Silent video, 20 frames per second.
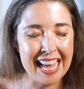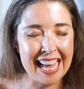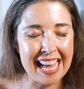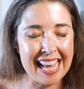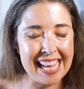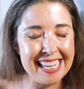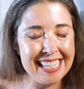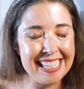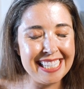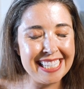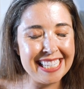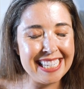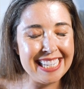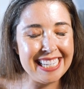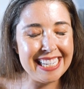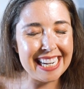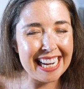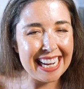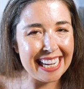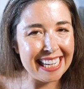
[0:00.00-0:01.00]
And
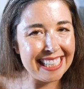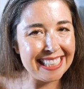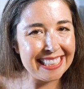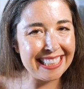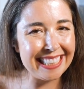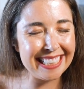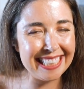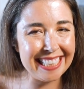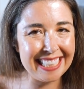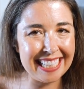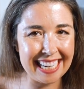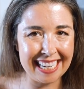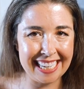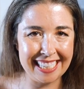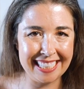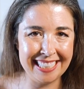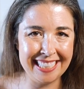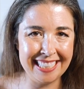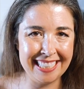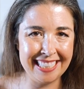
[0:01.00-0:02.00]
today's
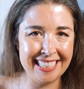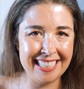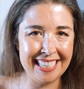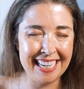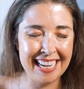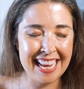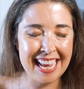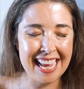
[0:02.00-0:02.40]
guest